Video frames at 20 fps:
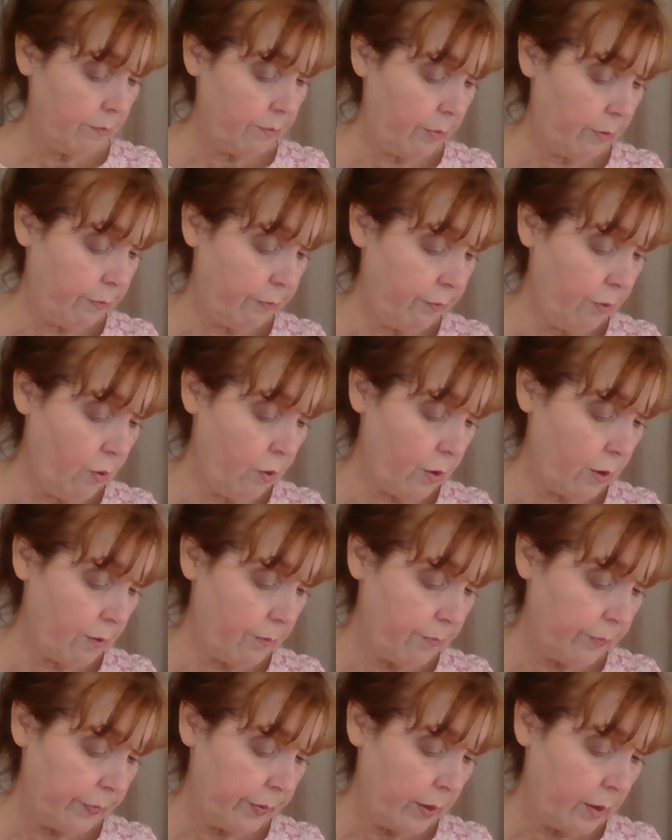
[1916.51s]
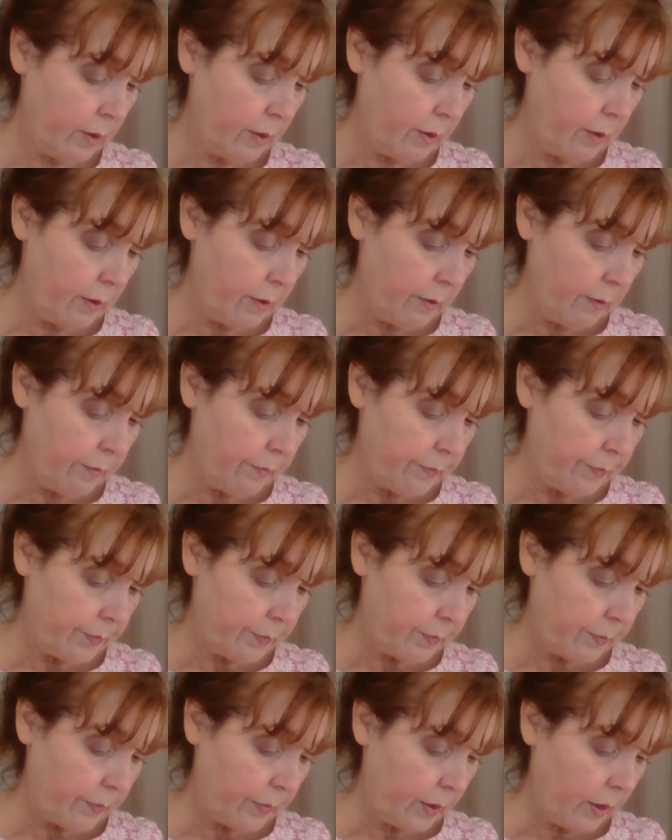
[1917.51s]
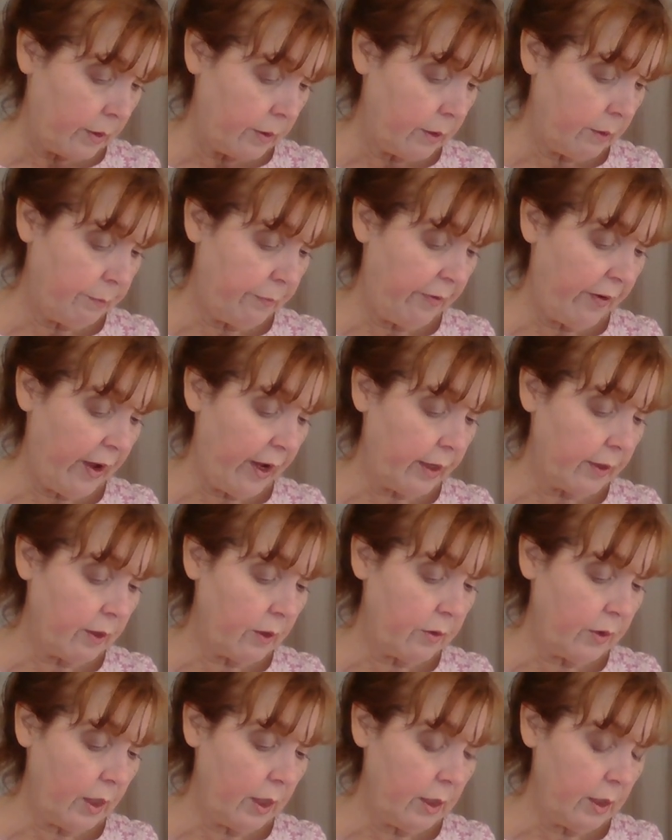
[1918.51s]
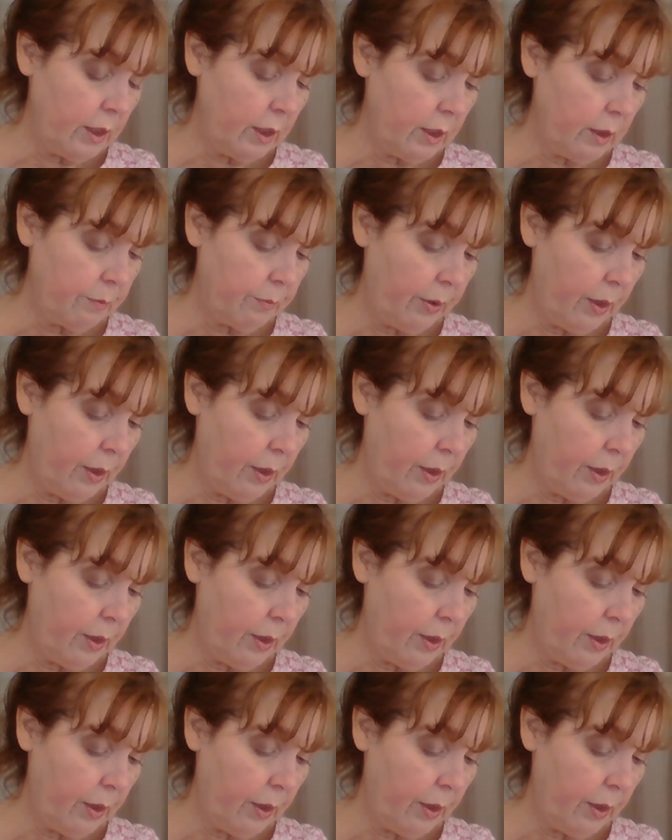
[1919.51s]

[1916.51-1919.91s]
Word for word: before. The fact that they needed